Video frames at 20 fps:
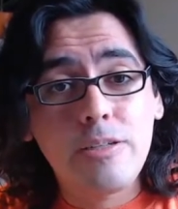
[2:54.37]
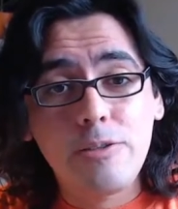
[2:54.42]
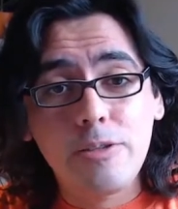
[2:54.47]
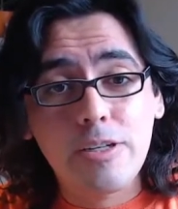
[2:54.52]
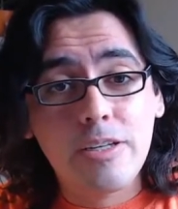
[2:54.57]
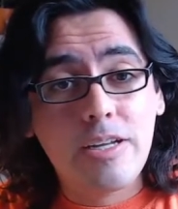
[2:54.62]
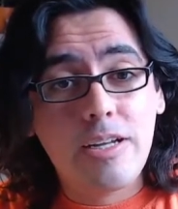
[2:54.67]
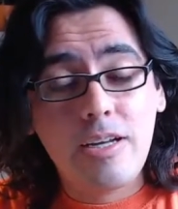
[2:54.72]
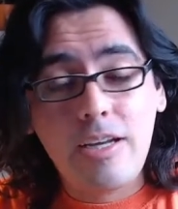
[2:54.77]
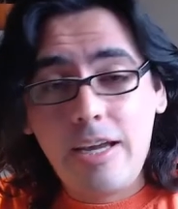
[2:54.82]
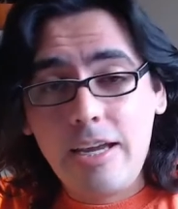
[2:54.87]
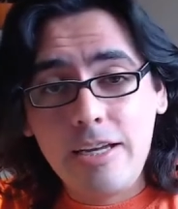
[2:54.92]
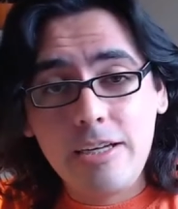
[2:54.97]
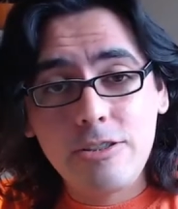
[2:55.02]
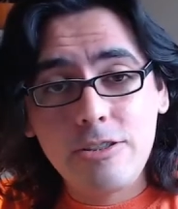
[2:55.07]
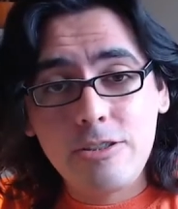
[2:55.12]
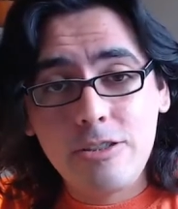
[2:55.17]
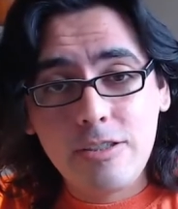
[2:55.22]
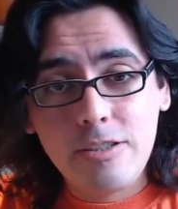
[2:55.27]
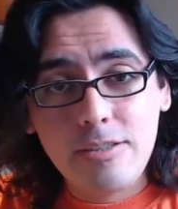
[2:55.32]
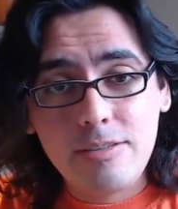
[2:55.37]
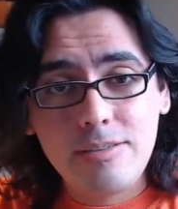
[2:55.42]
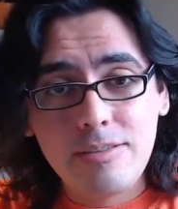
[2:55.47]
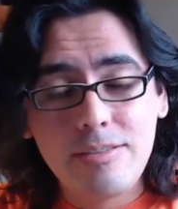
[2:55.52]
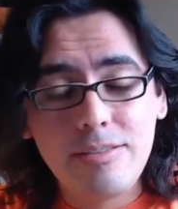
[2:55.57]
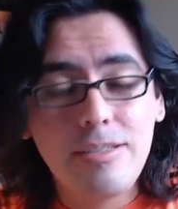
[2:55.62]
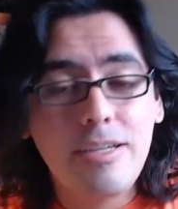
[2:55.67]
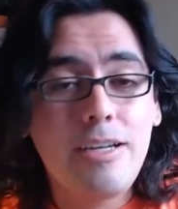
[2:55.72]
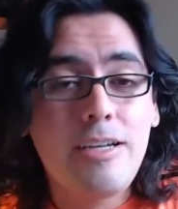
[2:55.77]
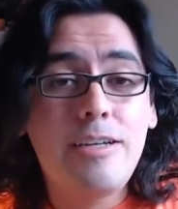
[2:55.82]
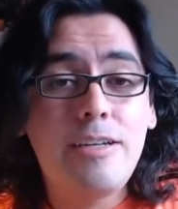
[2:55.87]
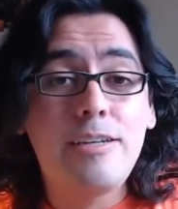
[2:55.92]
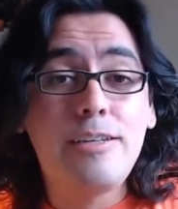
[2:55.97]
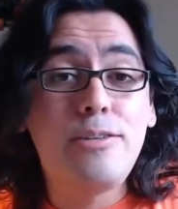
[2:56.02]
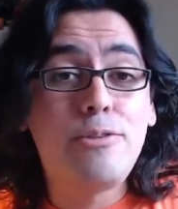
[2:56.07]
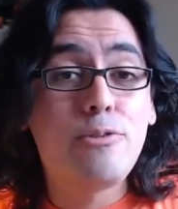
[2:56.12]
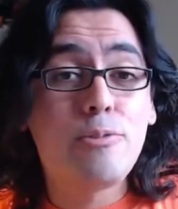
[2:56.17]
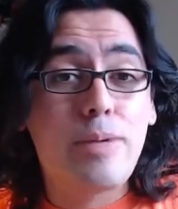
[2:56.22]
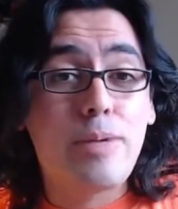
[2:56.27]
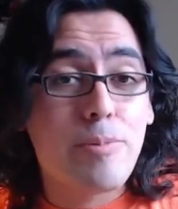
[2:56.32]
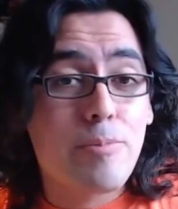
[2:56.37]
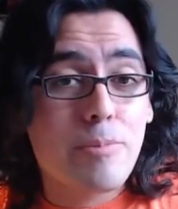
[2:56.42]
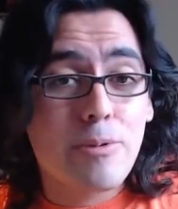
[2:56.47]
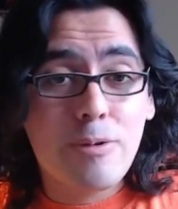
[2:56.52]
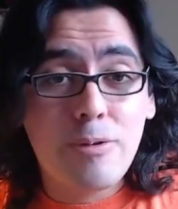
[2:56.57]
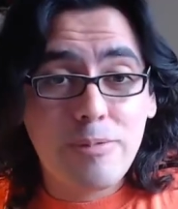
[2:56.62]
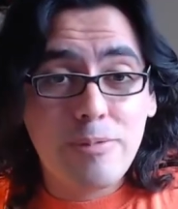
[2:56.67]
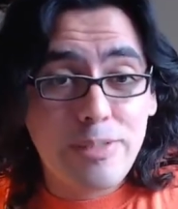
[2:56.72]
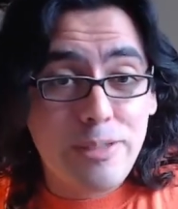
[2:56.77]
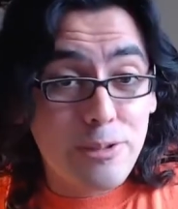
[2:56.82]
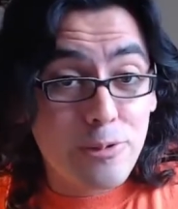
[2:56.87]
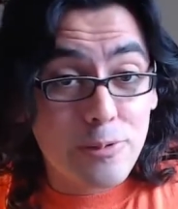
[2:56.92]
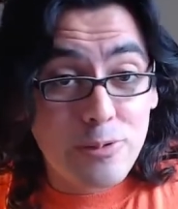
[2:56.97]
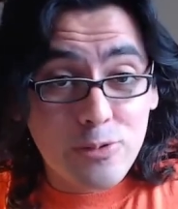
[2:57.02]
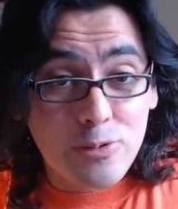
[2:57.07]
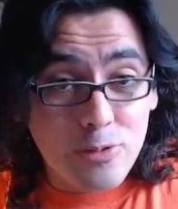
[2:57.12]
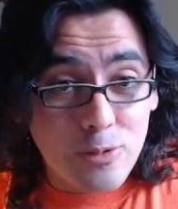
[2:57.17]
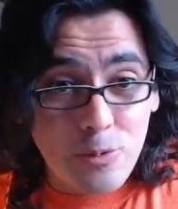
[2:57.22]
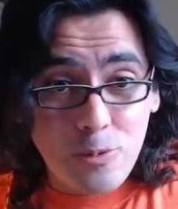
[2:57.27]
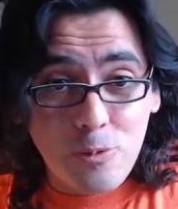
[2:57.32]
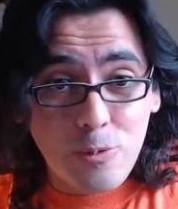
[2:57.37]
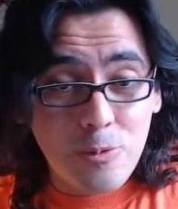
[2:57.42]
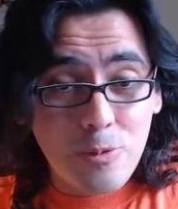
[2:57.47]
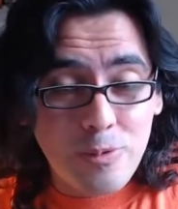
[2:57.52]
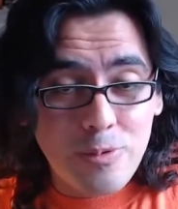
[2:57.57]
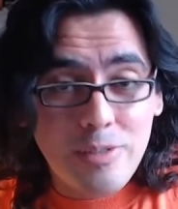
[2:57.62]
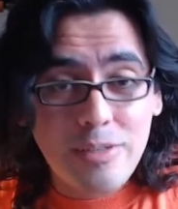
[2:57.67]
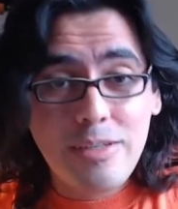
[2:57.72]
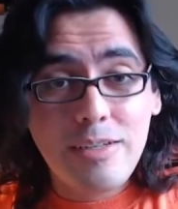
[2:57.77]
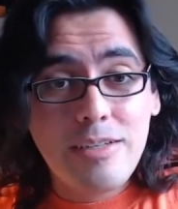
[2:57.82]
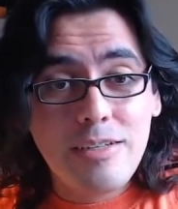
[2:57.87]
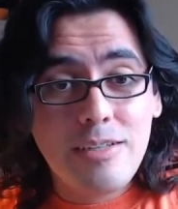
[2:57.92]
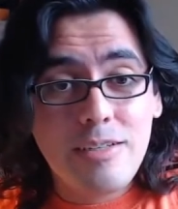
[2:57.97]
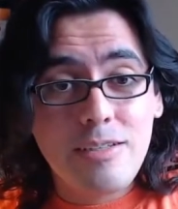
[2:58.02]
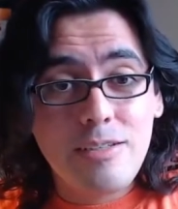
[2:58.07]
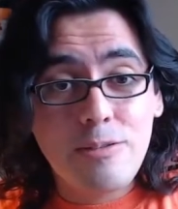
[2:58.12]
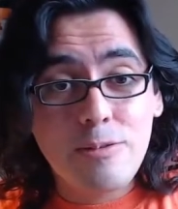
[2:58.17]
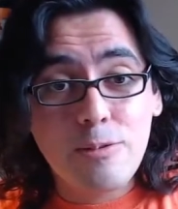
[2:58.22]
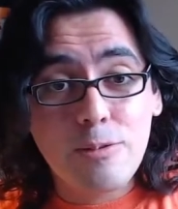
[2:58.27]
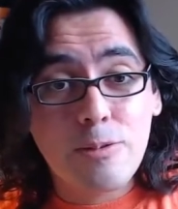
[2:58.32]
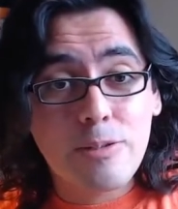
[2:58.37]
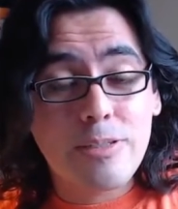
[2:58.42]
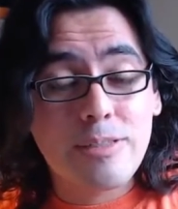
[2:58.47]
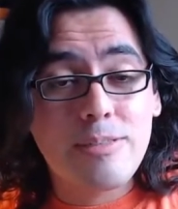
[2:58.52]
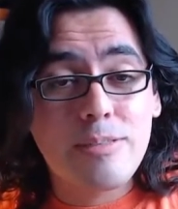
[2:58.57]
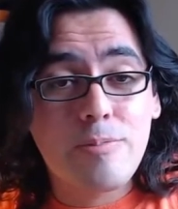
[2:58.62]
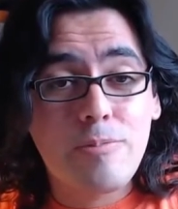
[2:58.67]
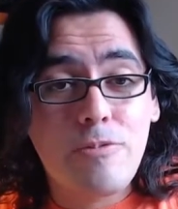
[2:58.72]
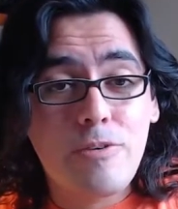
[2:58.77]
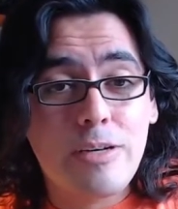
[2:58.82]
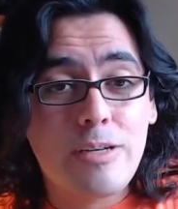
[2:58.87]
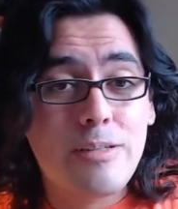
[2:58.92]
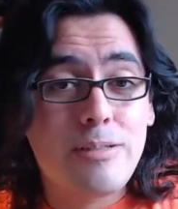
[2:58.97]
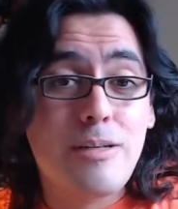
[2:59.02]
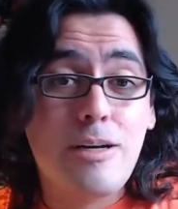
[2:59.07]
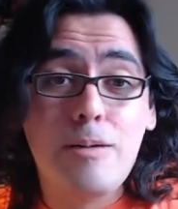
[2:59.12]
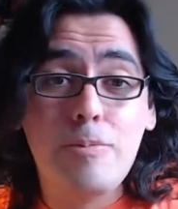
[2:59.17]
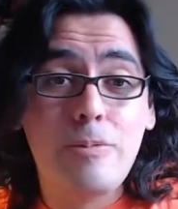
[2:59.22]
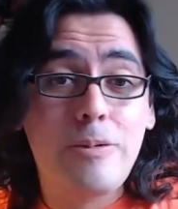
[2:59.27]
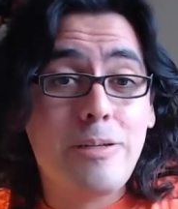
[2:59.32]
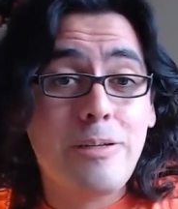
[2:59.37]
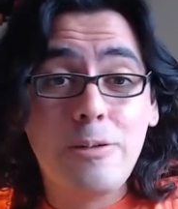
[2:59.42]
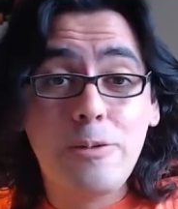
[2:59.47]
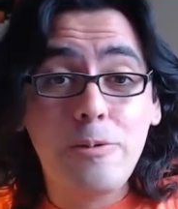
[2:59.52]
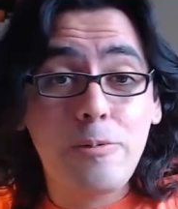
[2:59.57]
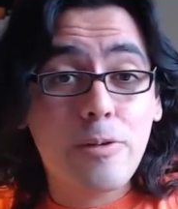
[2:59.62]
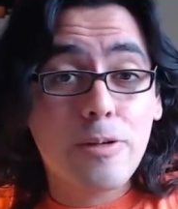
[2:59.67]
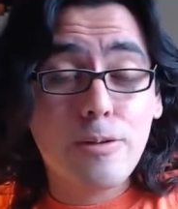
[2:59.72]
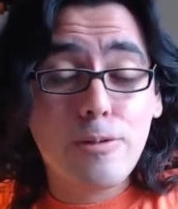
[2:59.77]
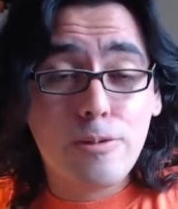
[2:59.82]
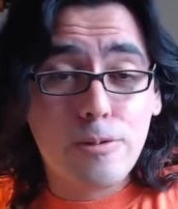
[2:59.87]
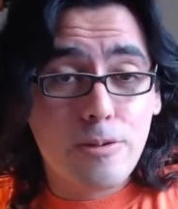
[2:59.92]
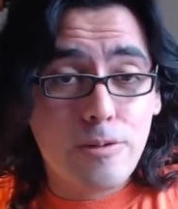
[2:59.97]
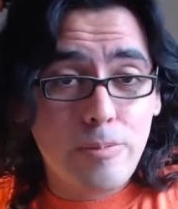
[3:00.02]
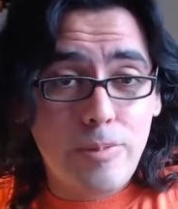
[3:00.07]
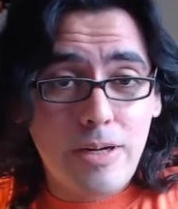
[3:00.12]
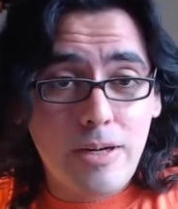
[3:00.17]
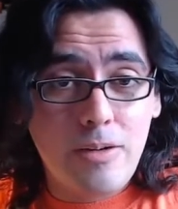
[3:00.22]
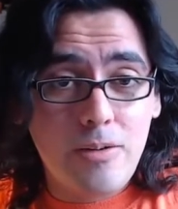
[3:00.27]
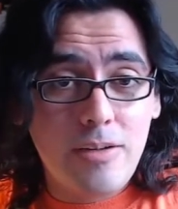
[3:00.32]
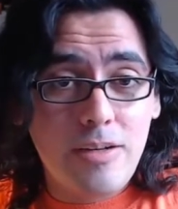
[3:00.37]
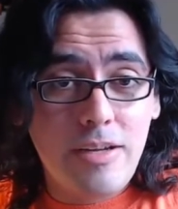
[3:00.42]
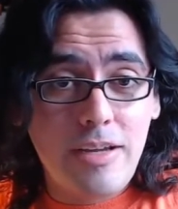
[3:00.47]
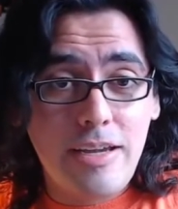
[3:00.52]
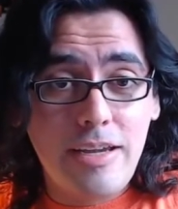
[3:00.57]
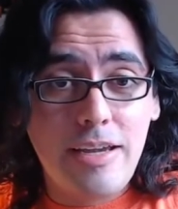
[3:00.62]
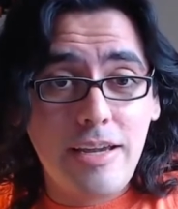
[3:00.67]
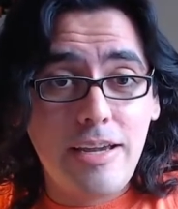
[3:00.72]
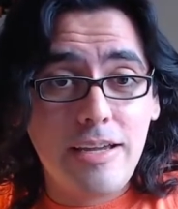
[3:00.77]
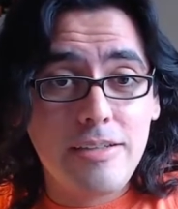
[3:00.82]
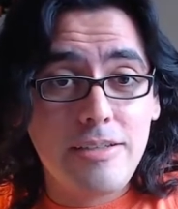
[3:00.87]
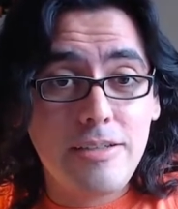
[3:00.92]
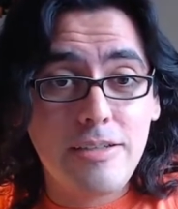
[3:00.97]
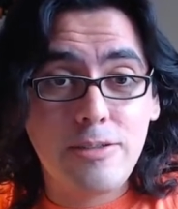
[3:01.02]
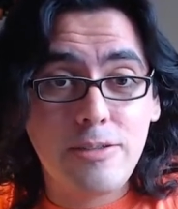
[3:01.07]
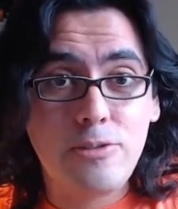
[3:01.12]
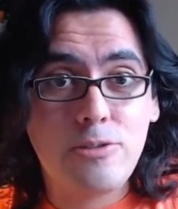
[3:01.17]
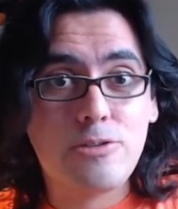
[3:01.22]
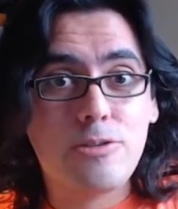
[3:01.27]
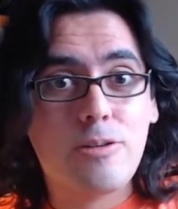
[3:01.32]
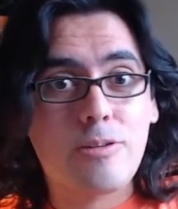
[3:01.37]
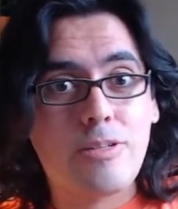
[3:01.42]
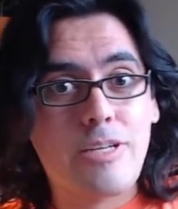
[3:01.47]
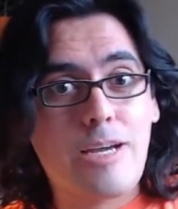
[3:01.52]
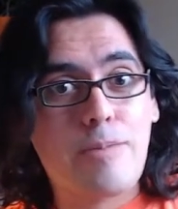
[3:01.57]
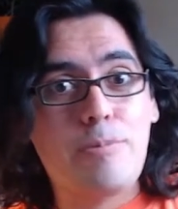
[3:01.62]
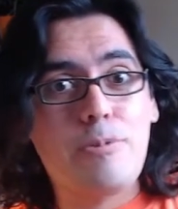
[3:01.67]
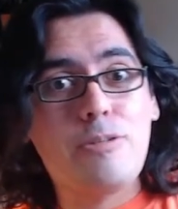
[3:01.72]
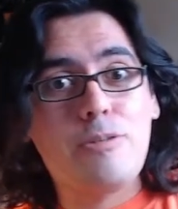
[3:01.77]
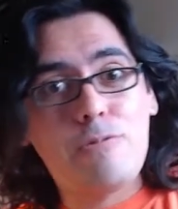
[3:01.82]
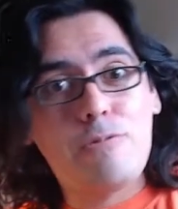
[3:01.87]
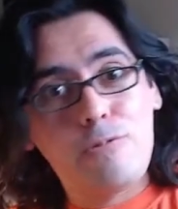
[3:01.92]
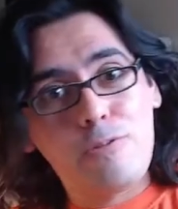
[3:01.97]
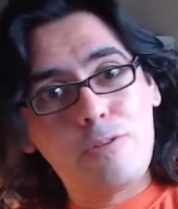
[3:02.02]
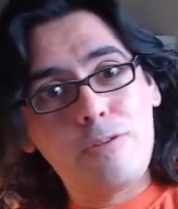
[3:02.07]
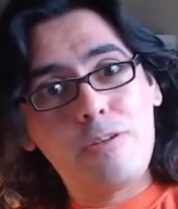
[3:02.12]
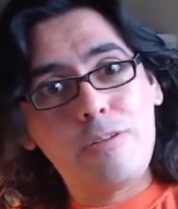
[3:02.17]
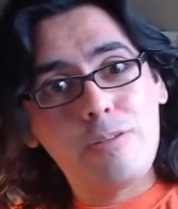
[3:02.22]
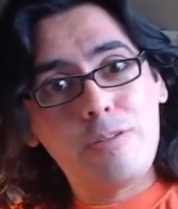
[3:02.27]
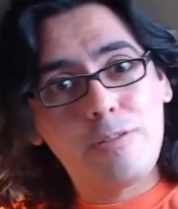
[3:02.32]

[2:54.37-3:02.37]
You're going to get anxious. And you remember when you're in school, you're learning some fucking topic you don't want to learn about, and you start tapping your foot, or